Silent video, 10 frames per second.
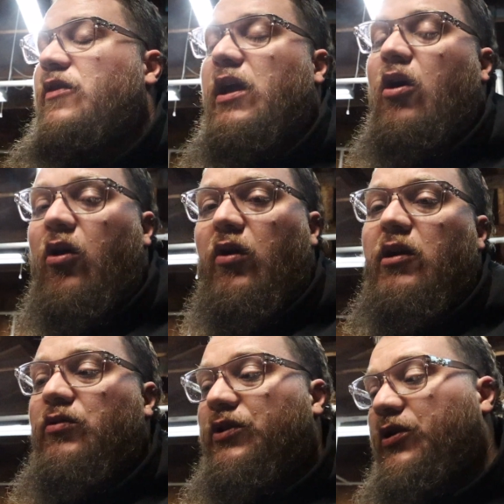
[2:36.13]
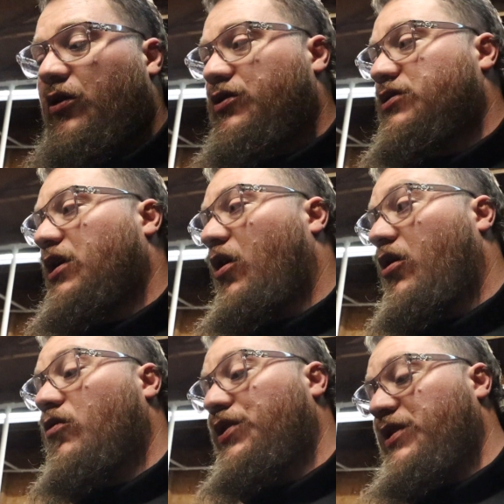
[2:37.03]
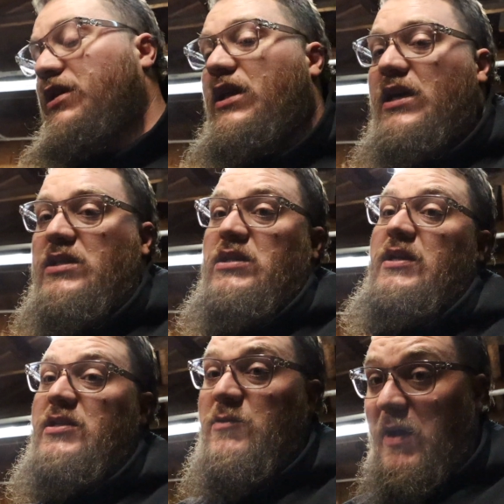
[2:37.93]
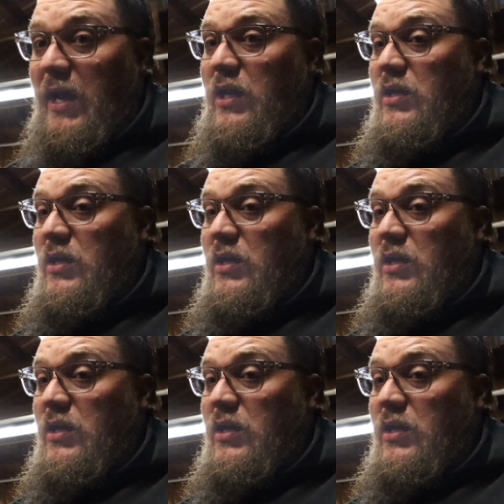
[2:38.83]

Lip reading: they are able to turn, so they are within the S&S spec.